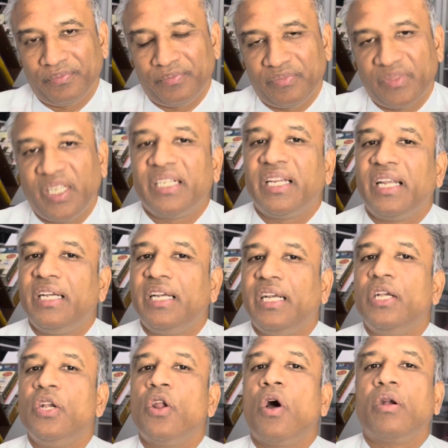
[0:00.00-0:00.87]
that he
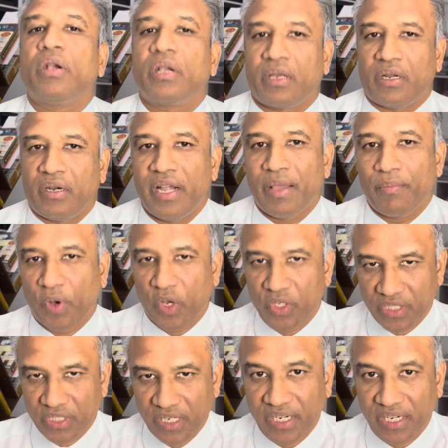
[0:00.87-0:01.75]
did not
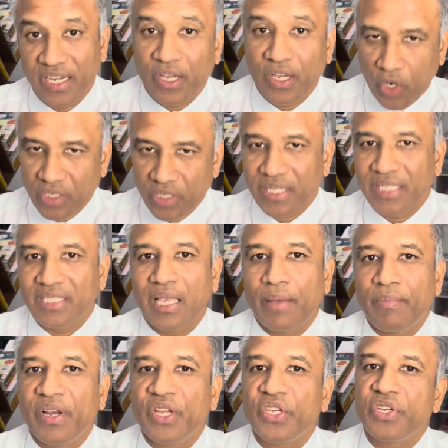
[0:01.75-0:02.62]
deposit, in a
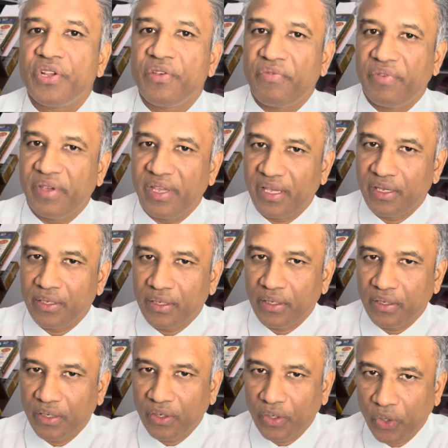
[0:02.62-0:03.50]
cross-examination, if he
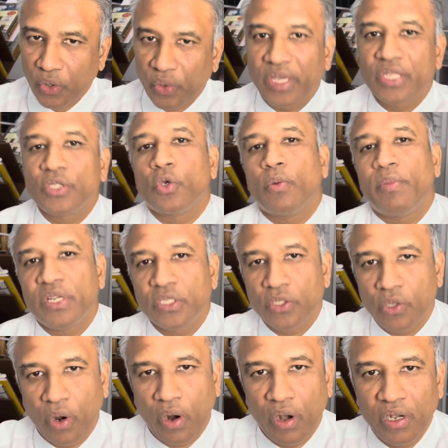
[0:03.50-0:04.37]
took a
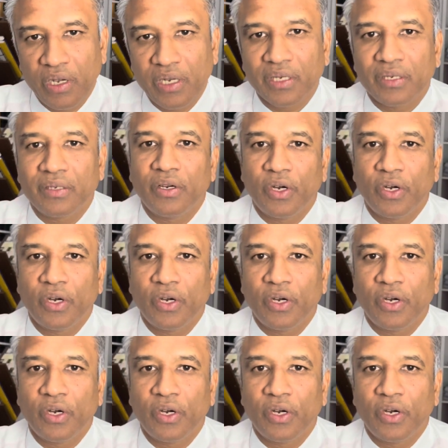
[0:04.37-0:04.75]
somersault